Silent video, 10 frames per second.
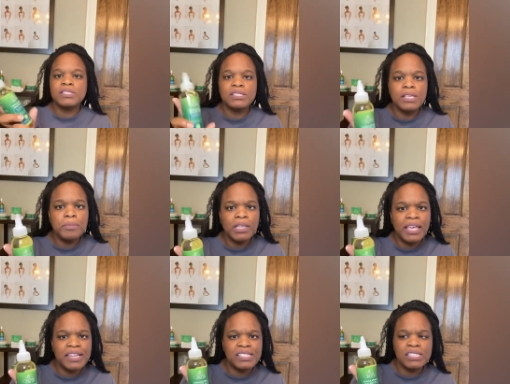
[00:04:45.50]

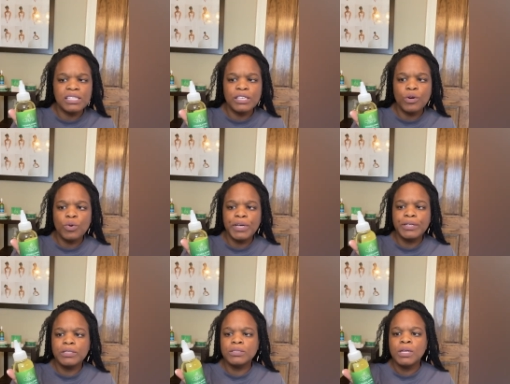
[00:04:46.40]
stimulating sealing
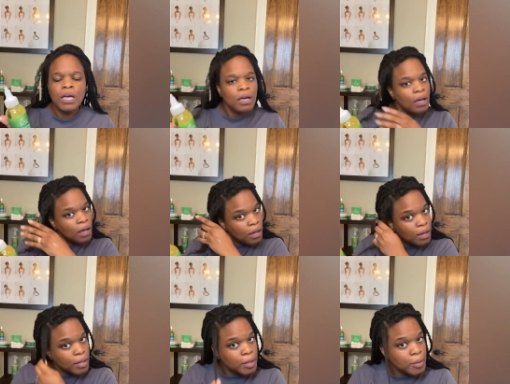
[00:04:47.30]
oil
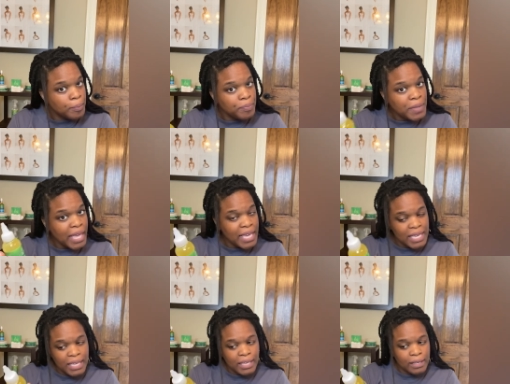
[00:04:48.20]

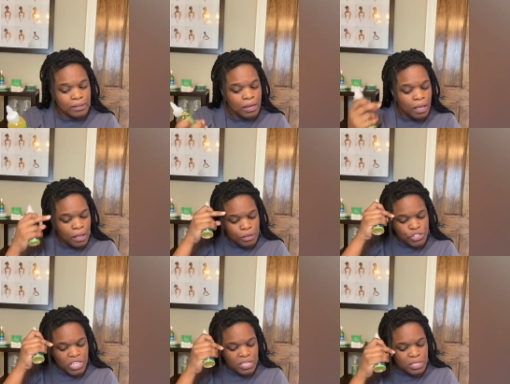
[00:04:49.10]
and
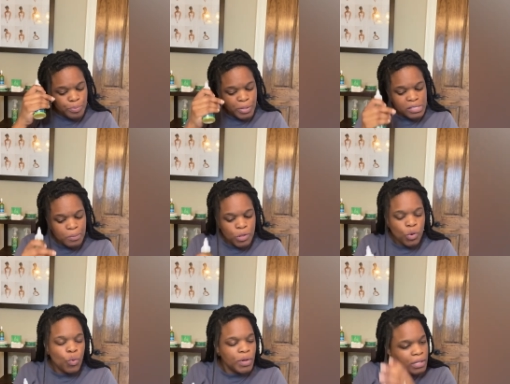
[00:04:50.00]
just put some of the
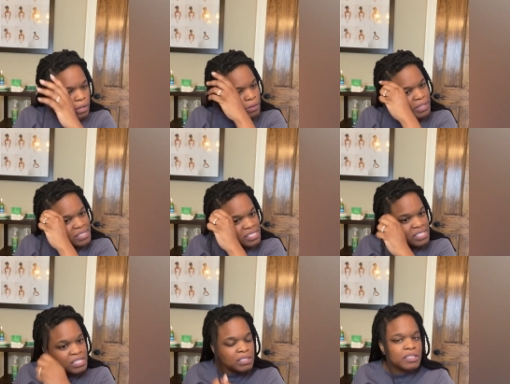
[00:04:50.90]
oil on it to
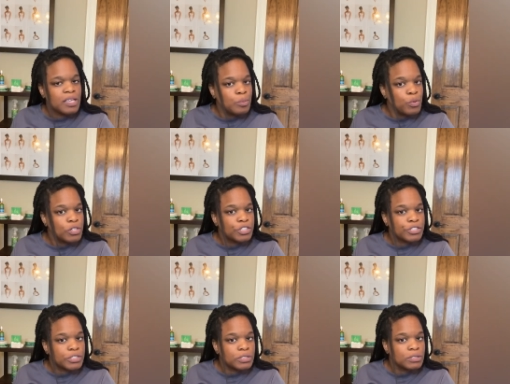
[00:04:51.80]
seal in that
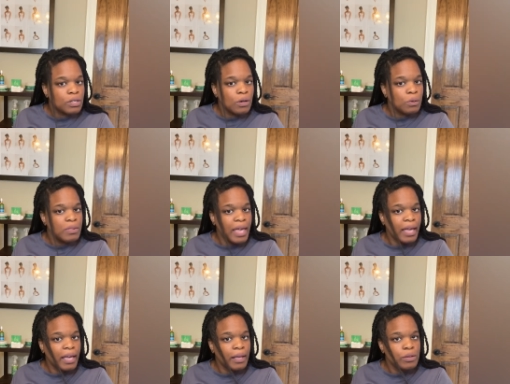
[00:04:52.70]
moisture, so
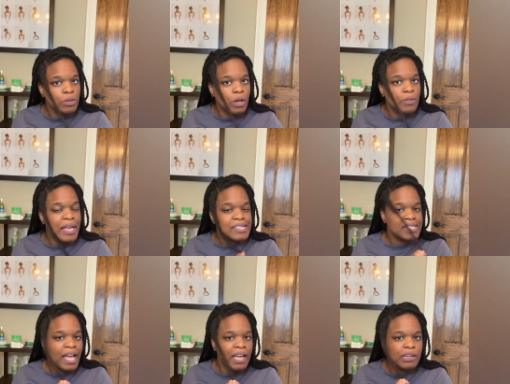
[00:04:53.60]
that, you know,
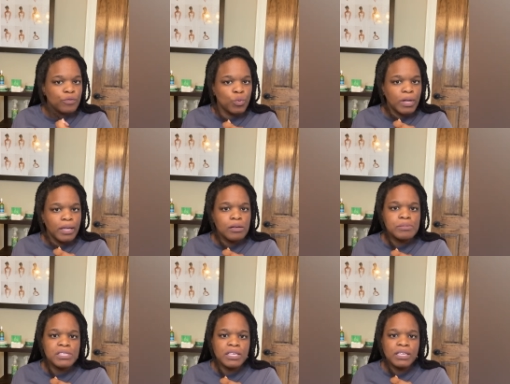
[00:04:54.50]
that's kind of what
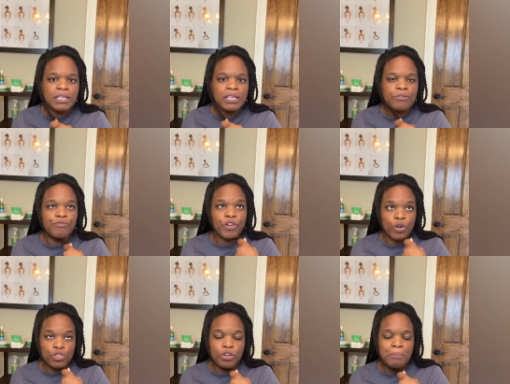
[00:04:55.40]
helps it
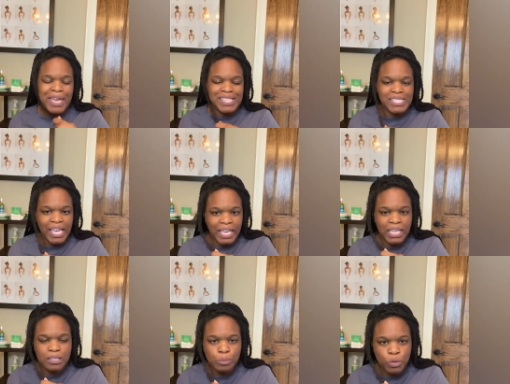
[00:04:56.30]
further
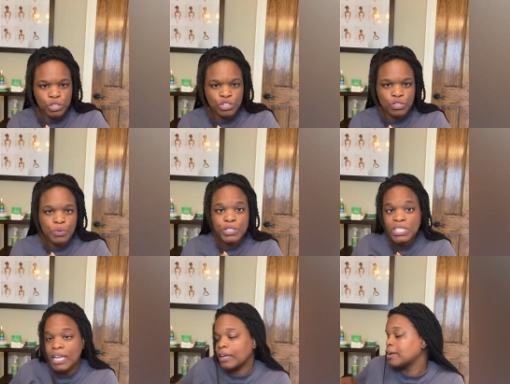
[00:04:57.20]
maintain the moisture. When you
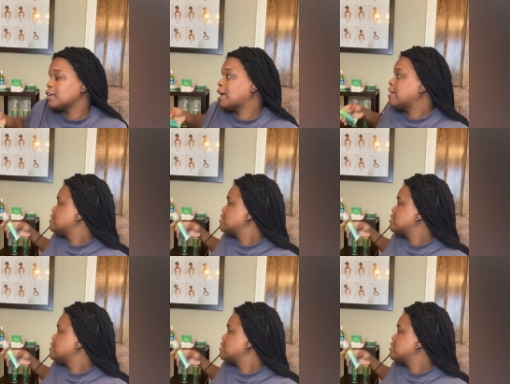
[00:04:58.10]
take down your hair,